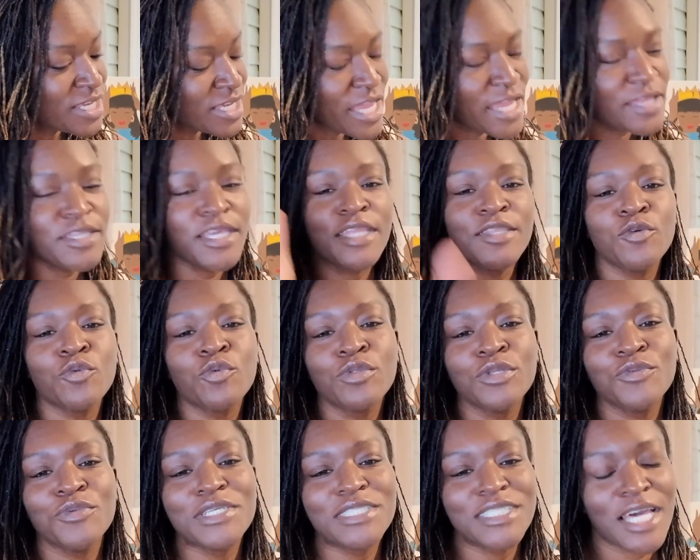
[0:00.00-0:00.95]
And the
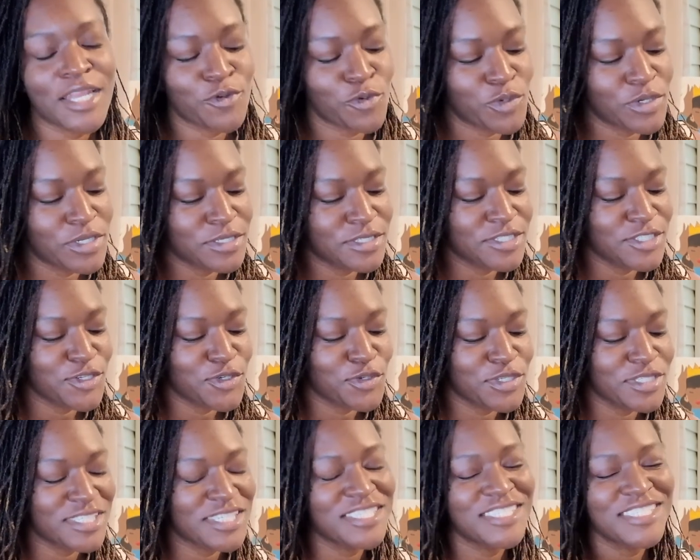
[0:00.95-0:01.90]
only reason I don't want to show
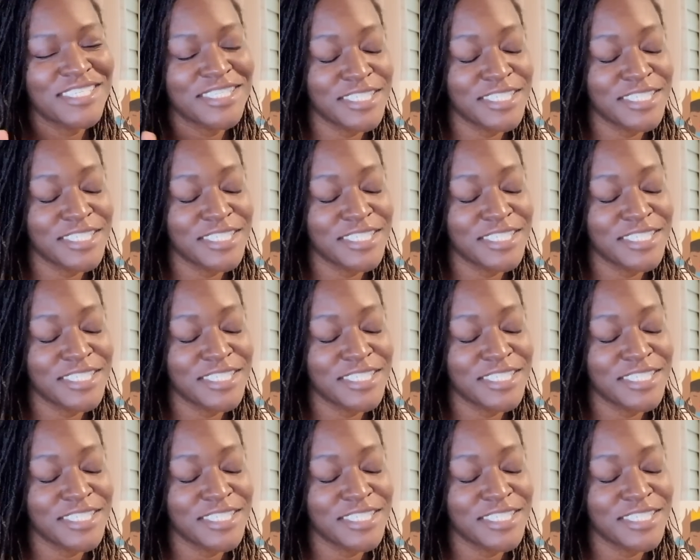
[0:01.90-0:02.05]
is because